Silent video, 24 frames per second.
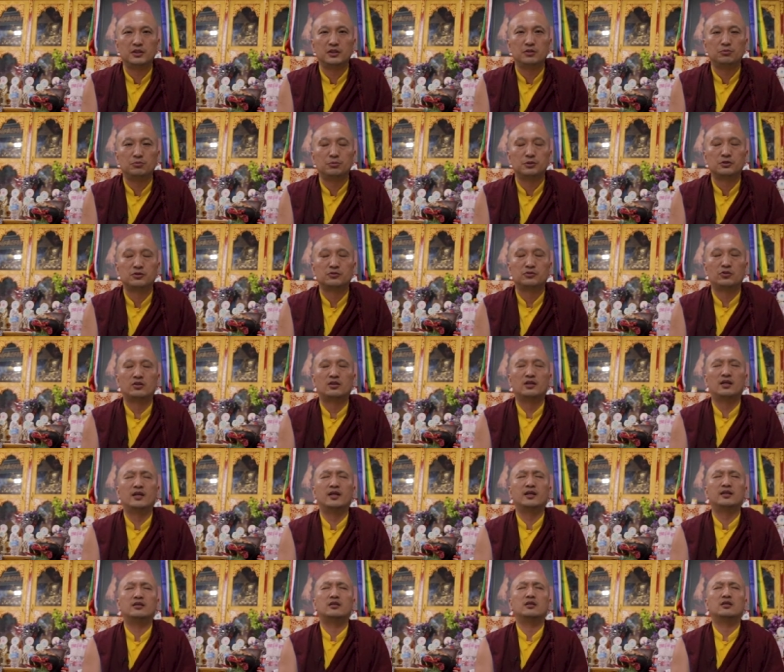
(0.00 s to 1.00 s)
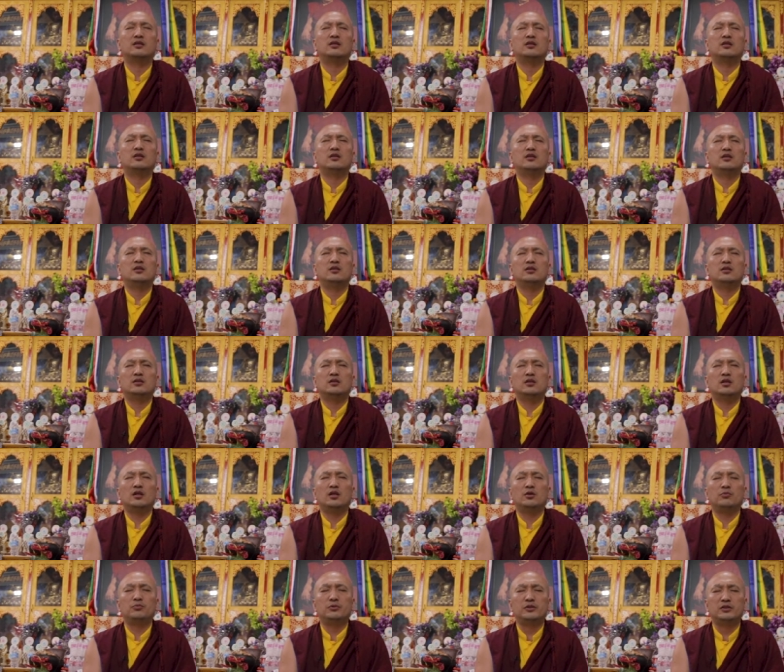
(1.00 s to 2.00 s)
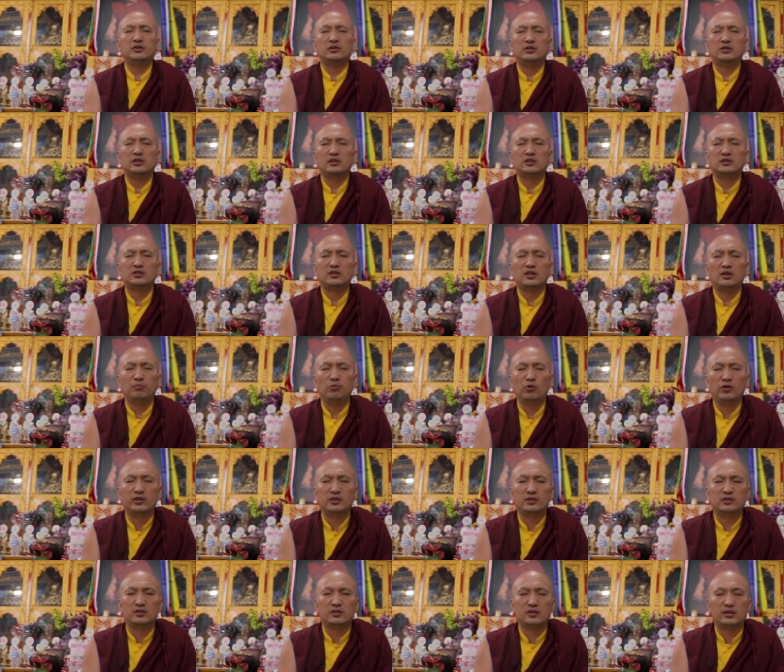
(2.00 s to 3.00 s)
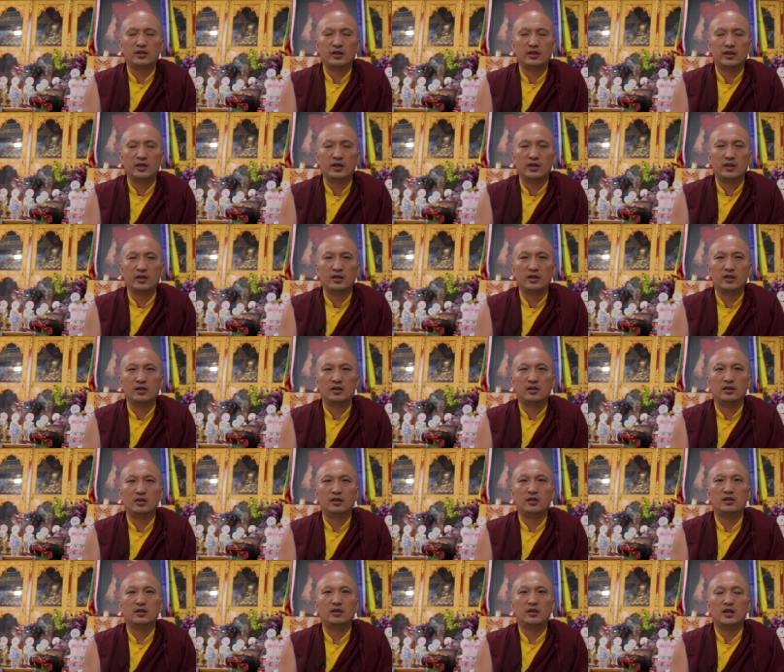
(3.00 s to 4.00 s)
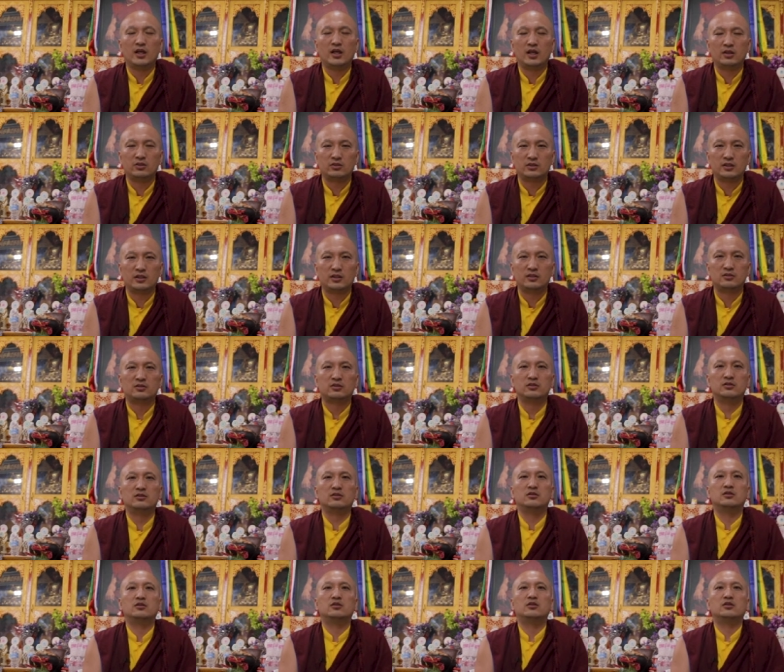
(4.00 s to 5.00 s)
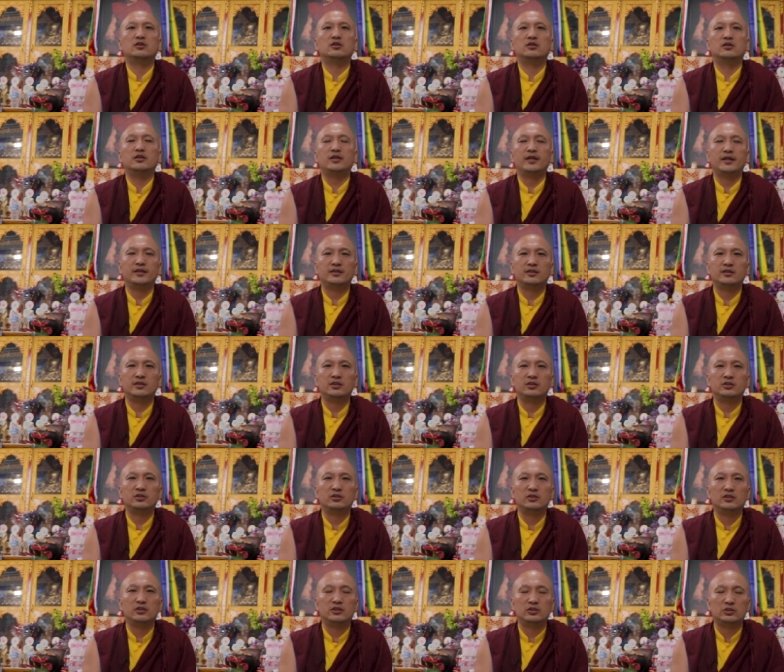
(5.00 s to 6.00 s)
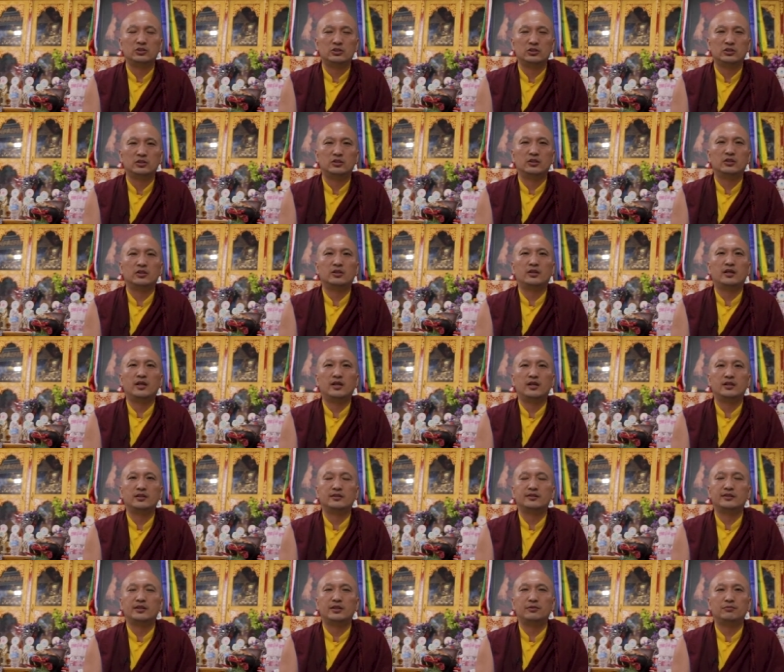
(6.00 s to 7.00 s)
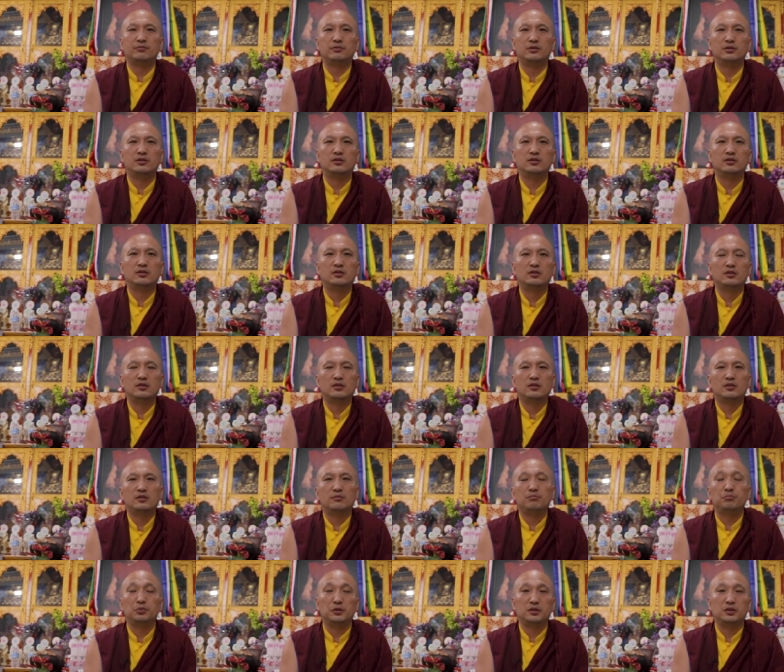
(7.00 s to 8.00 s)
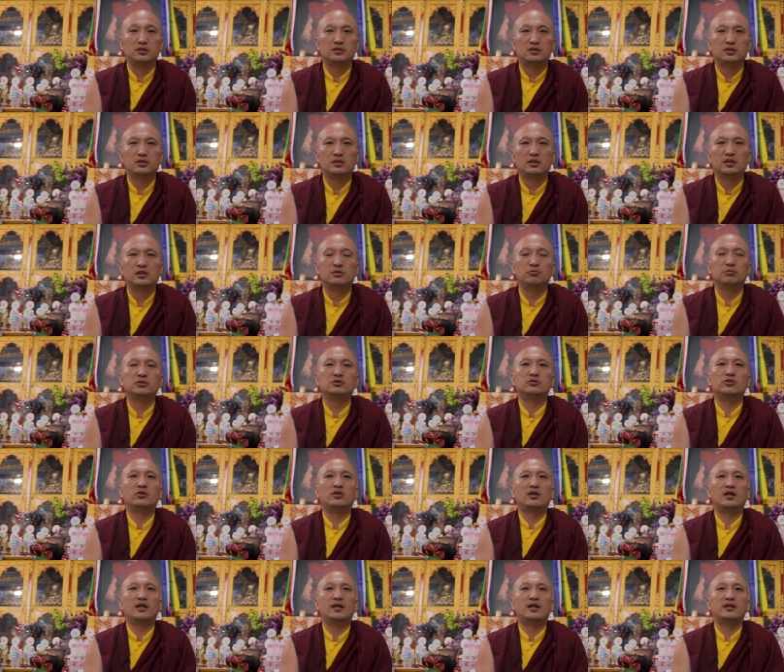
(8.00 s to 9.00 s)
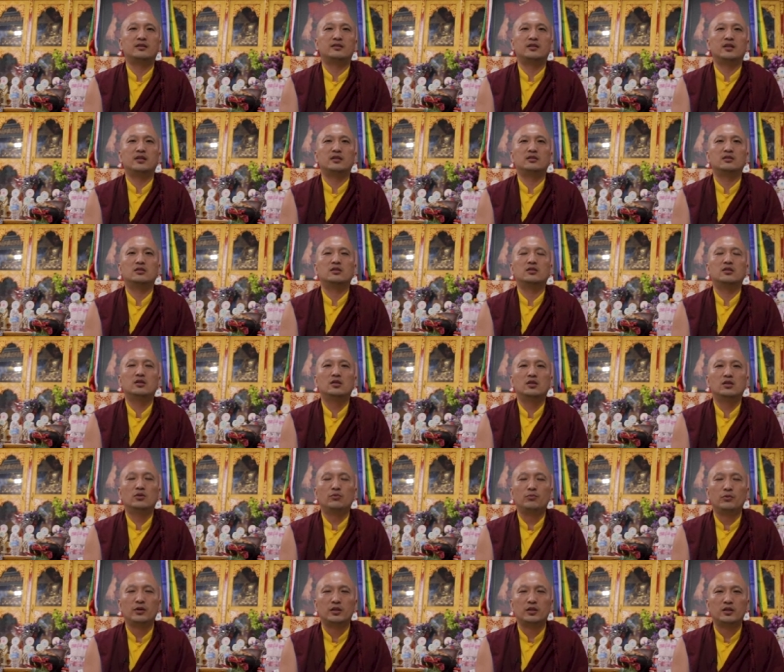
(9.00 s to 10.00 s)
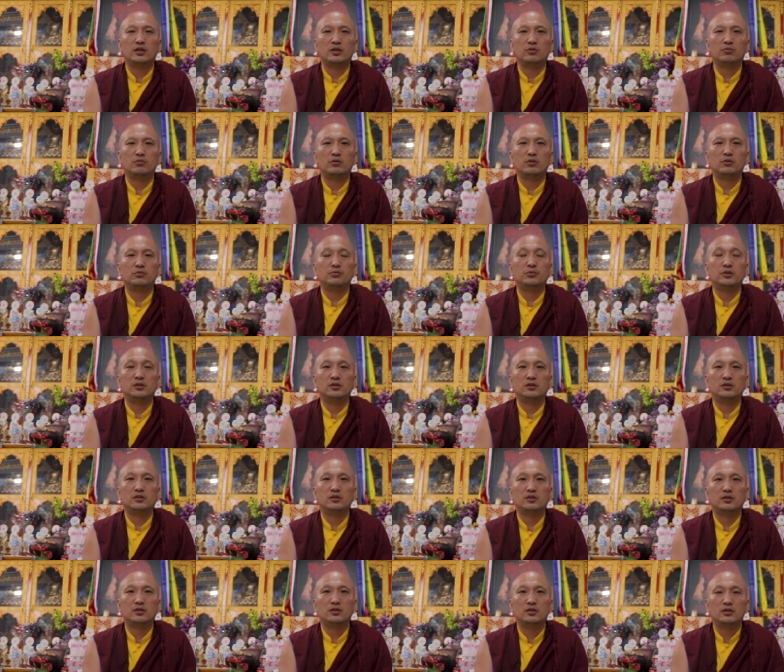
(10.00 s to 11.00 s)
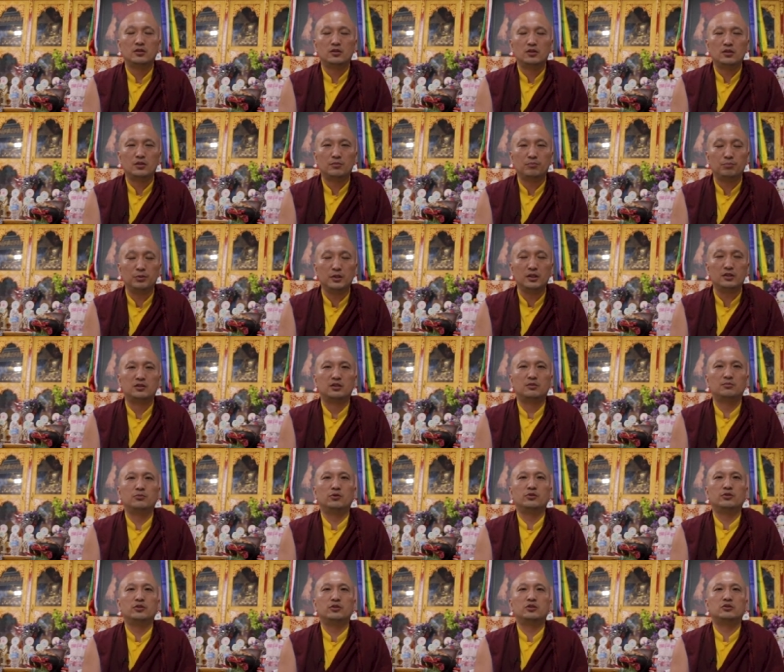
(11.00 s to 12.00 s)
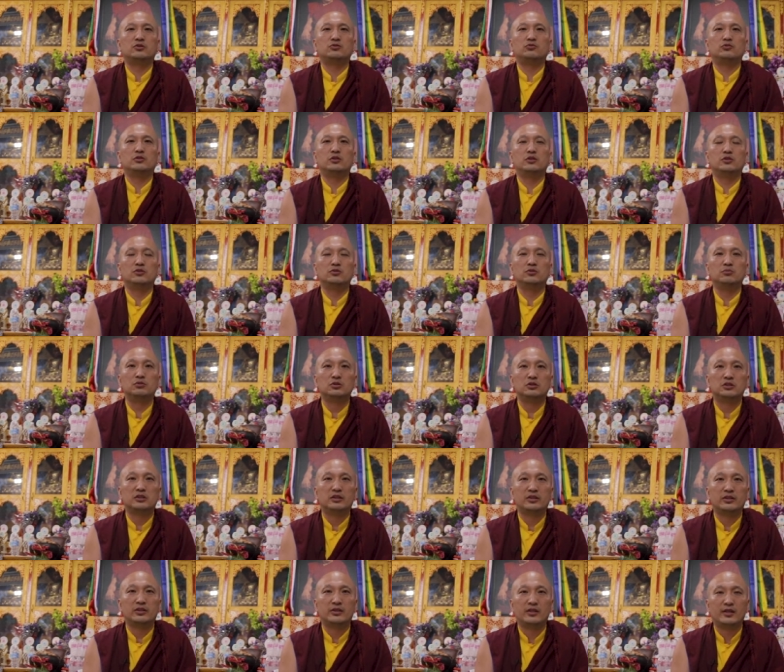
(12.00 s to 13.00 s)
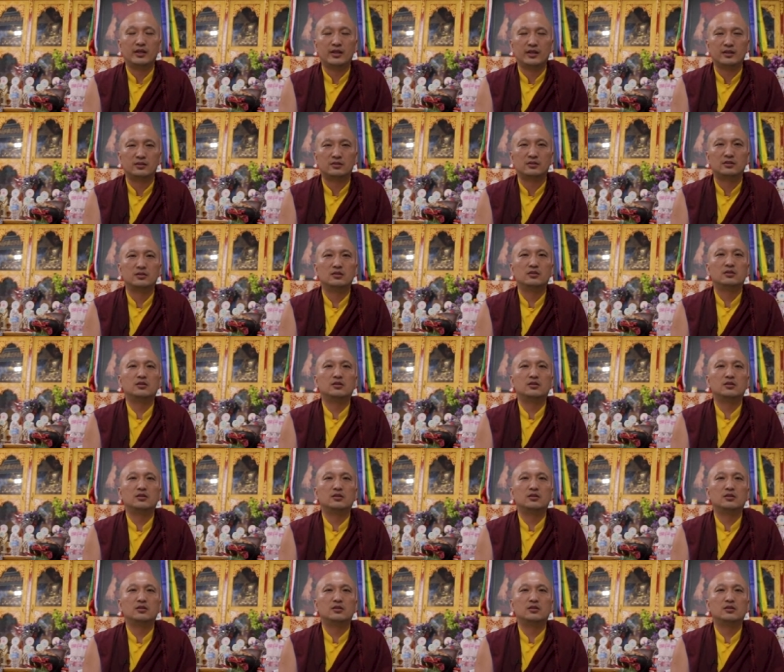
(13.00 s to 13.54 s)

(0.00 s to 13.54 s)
it was not like we just appoint architecture and an engineer and they will build. It was not like that. Whenever we built a monastery, Rinpoche had